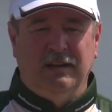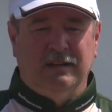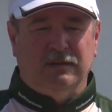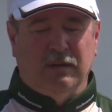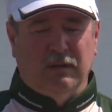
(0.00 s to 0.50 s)

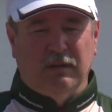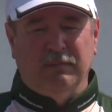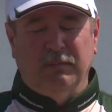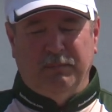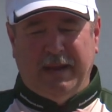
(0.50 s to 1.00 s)
So
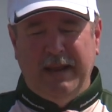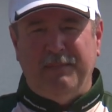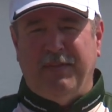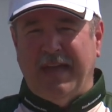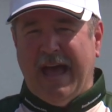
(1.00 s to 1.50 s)
keep
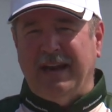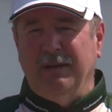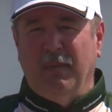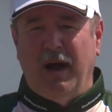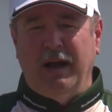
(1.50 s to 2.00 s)
that
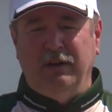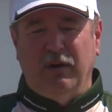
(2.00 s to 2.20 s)
in mind.